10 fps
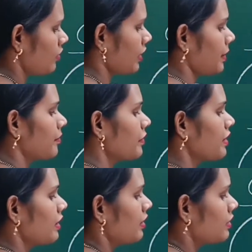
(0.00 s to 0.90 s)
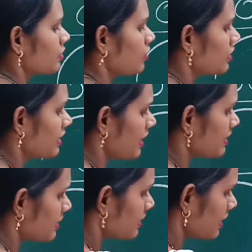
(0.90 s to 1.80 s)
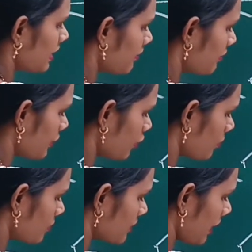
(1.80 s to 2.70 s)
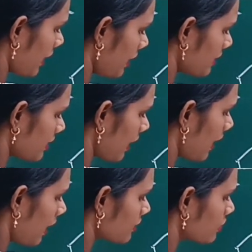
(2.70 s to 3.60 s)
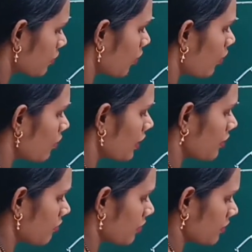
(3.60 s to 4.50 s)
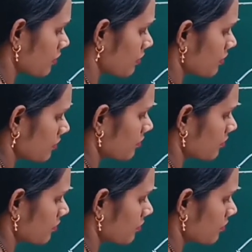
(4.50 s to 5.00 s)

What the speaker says: Okay, so this sieve tube cells has no nucleus.